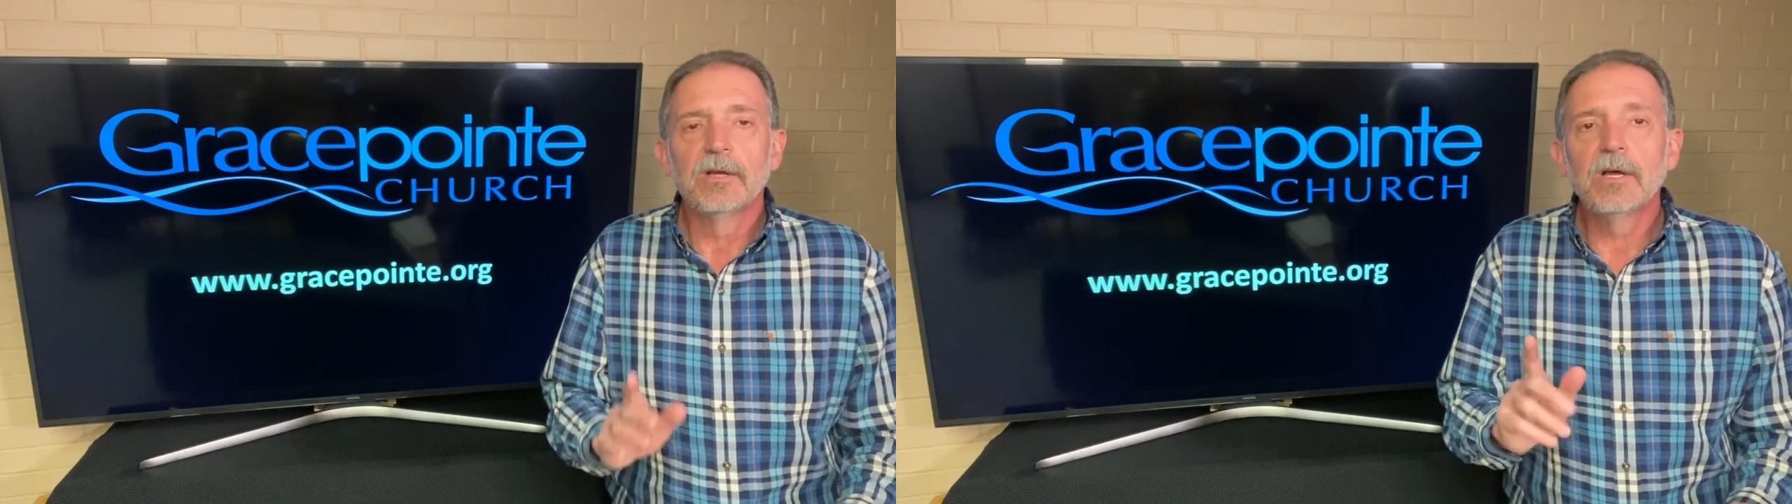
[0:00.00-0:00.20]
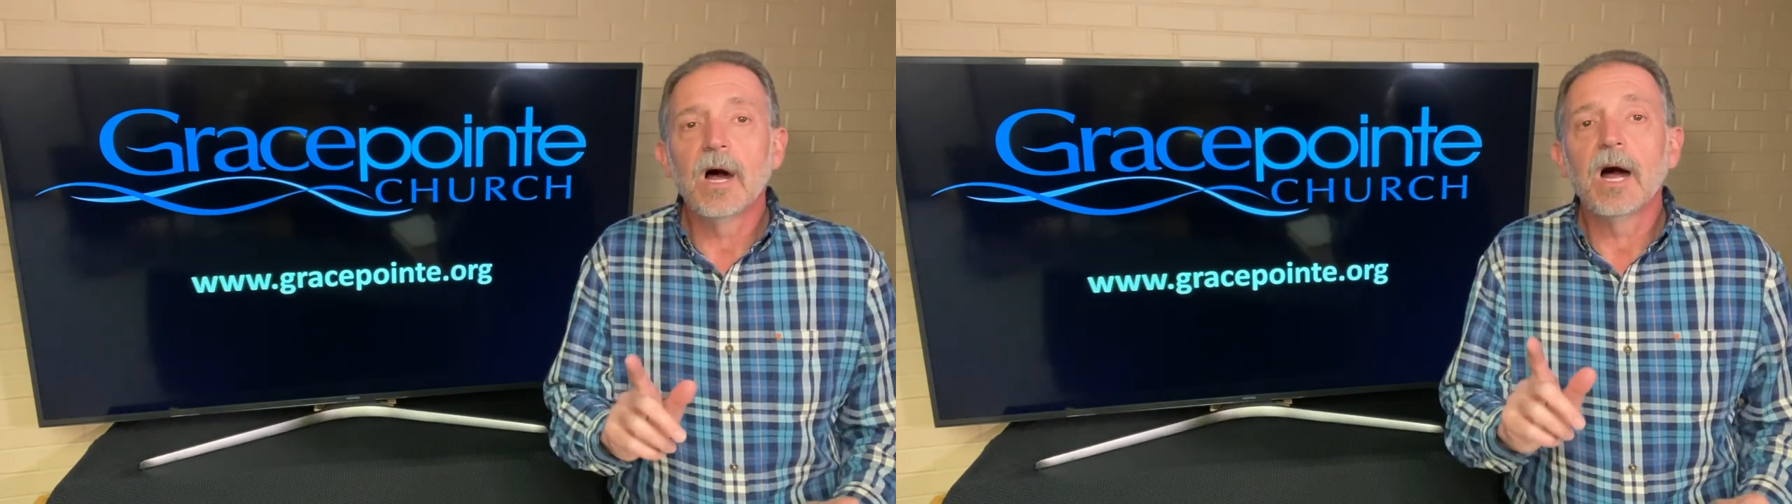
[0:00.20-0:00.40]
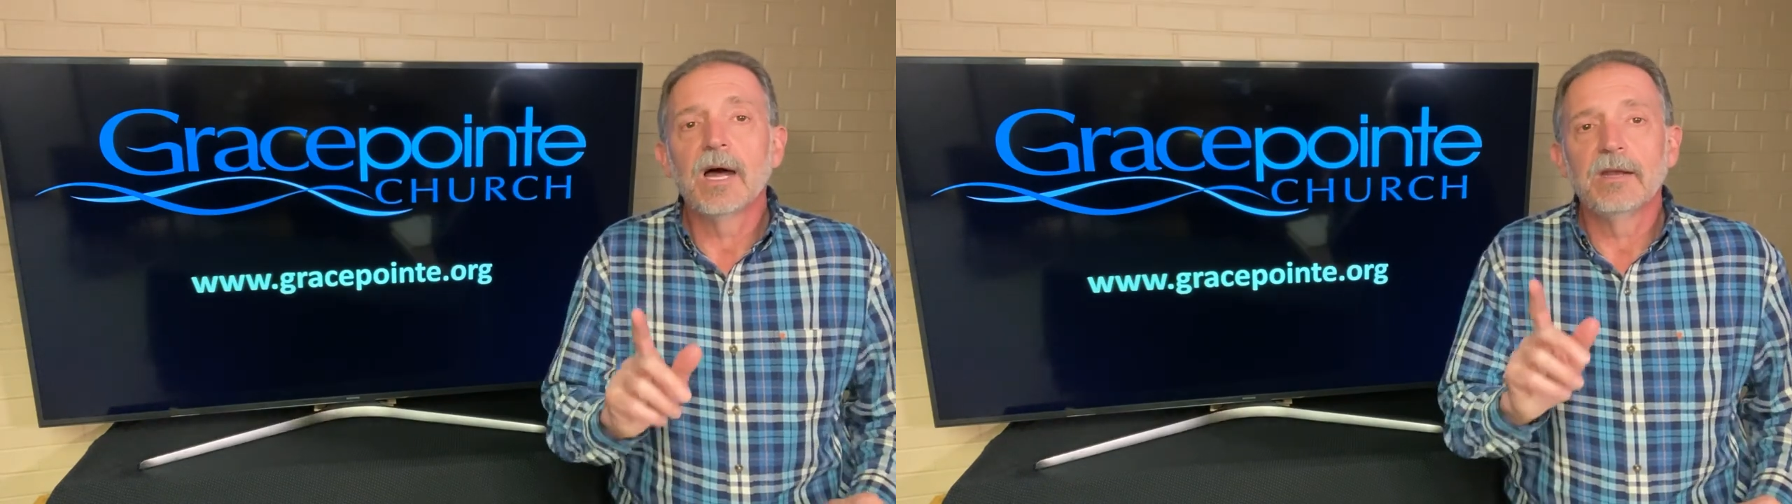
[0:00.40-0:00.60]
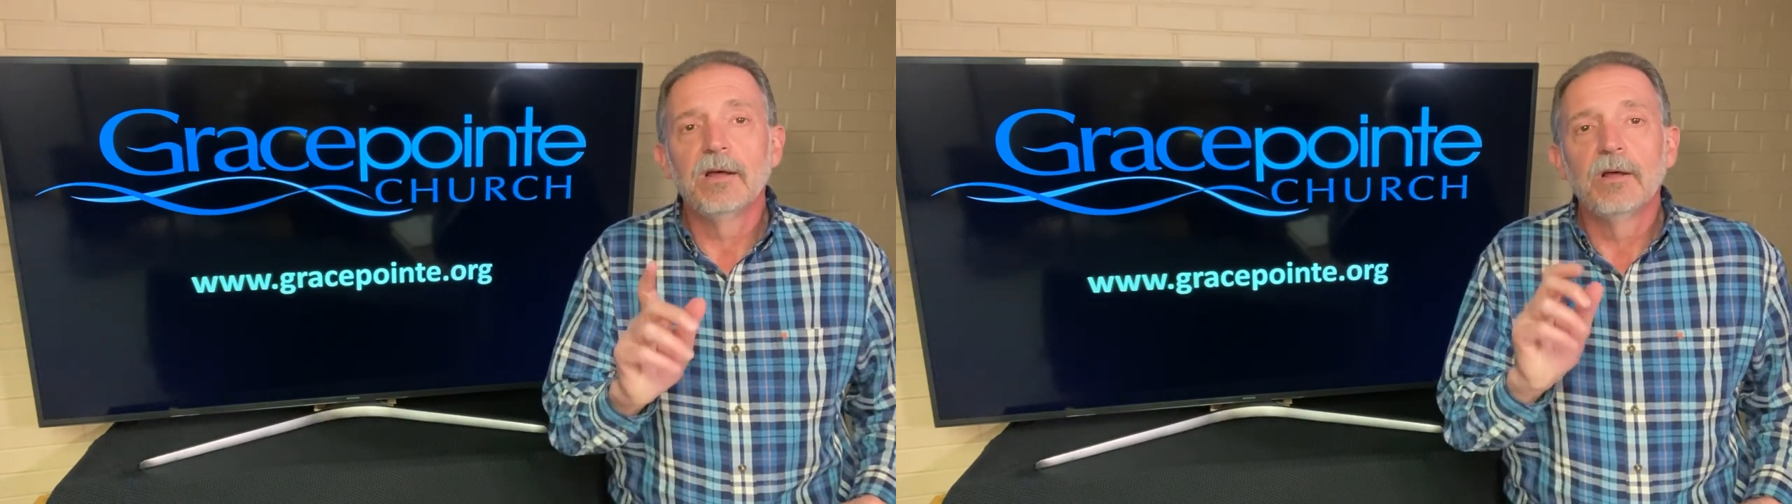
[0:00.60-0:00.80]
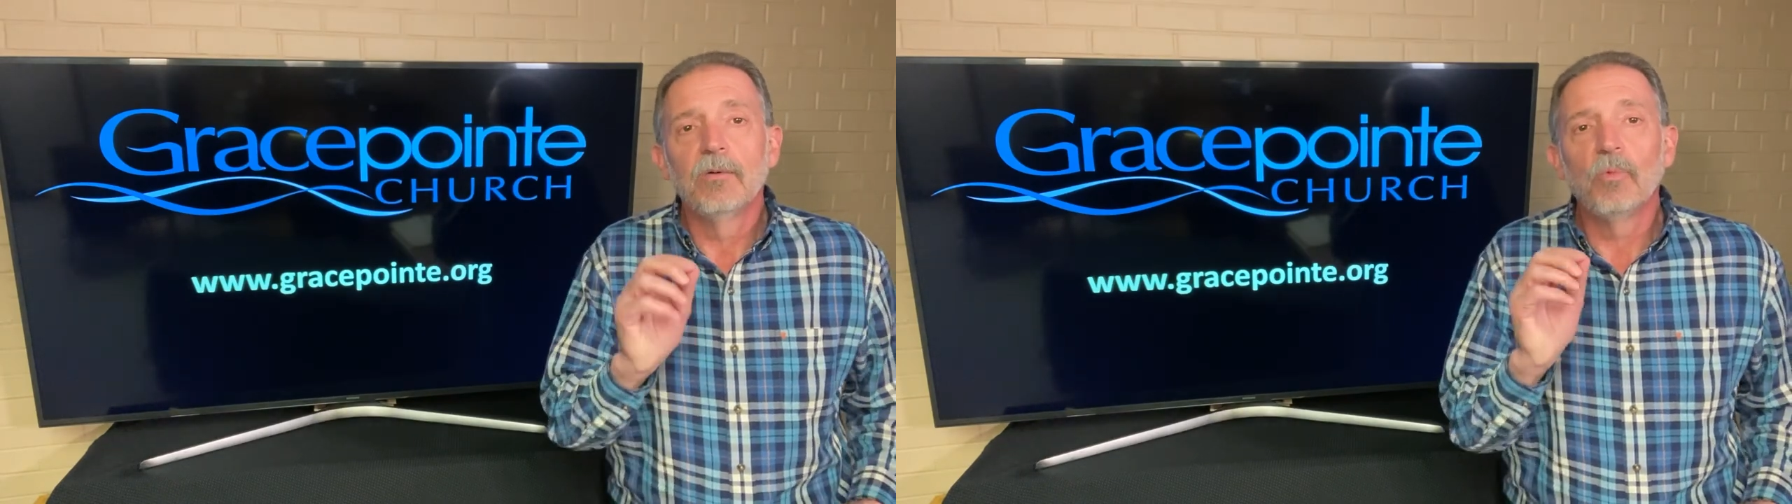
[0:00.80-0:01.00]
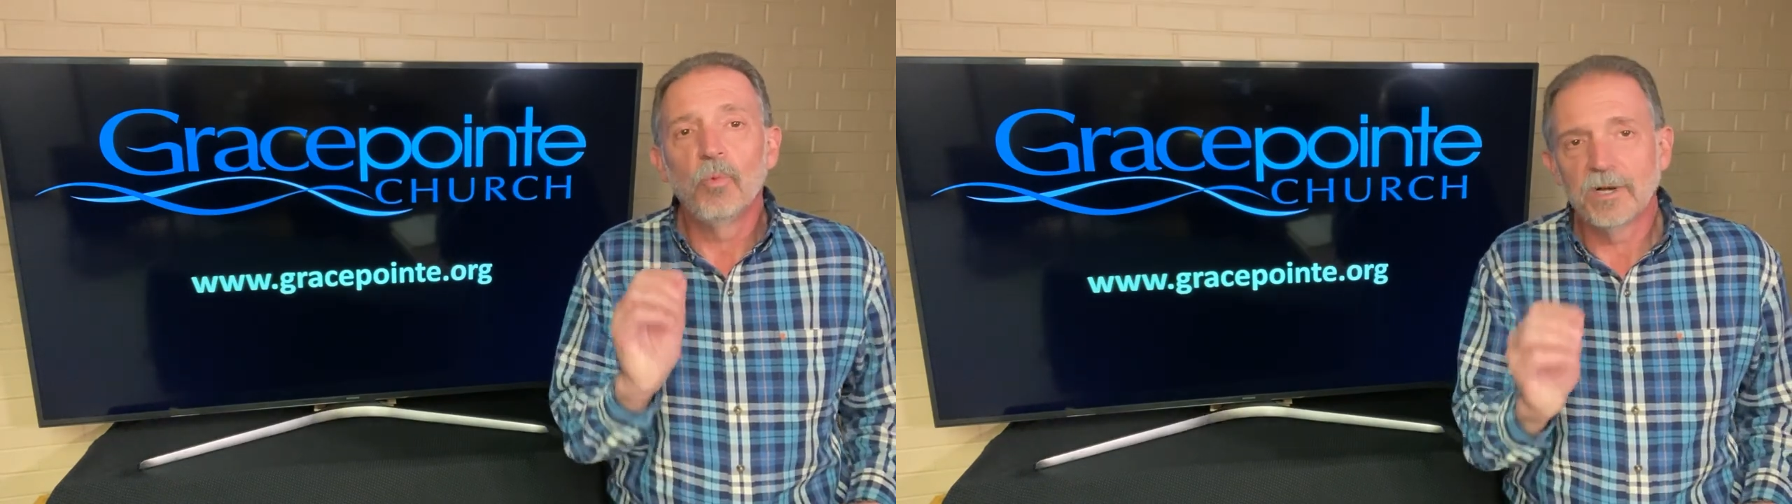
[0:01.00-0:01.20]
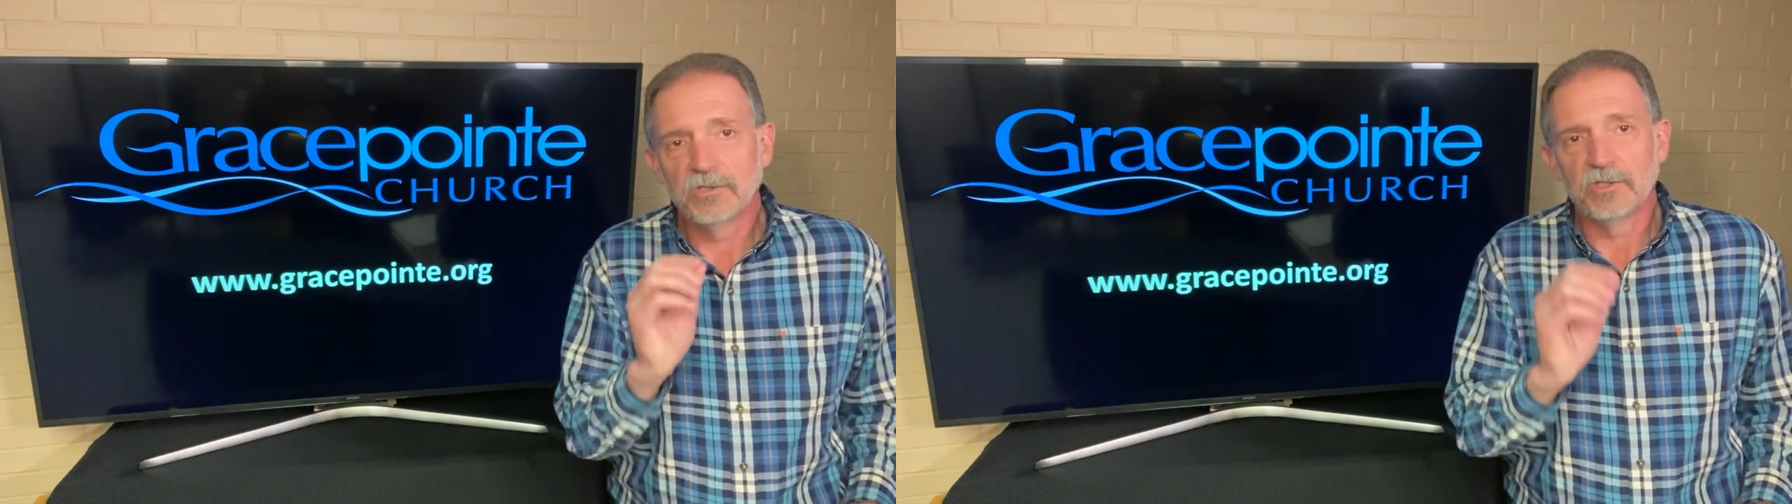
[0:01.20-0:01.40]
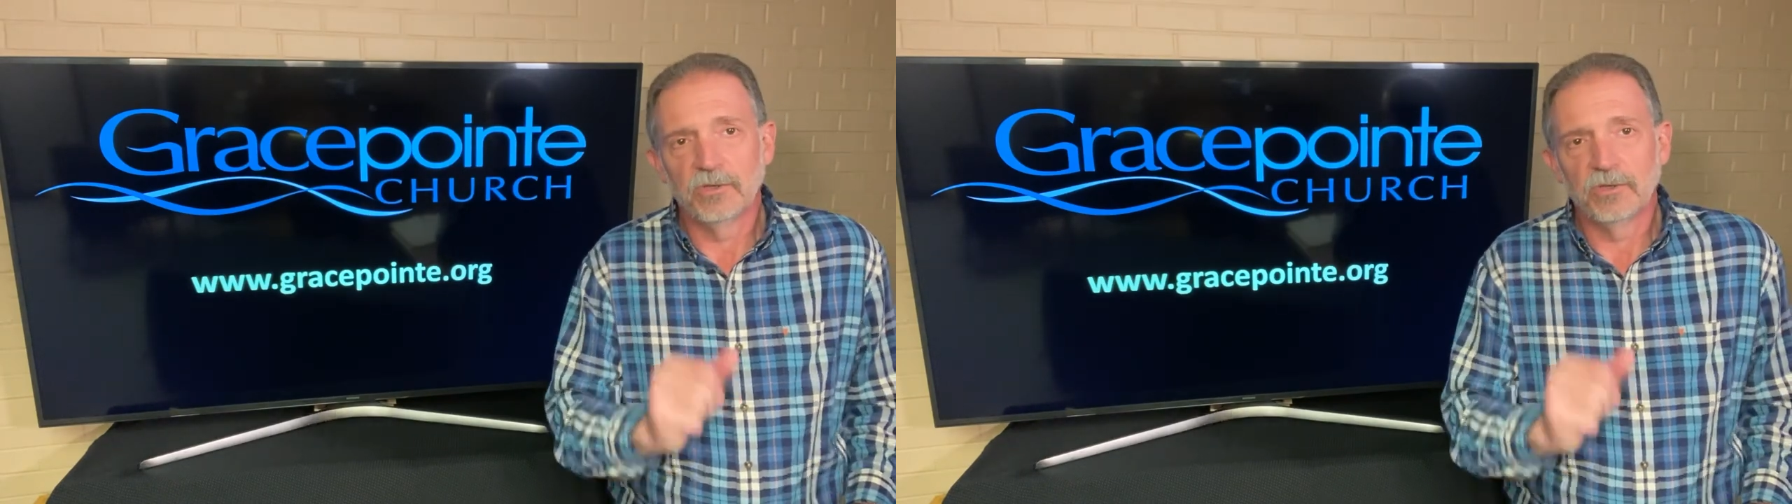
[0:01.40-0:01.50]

God wants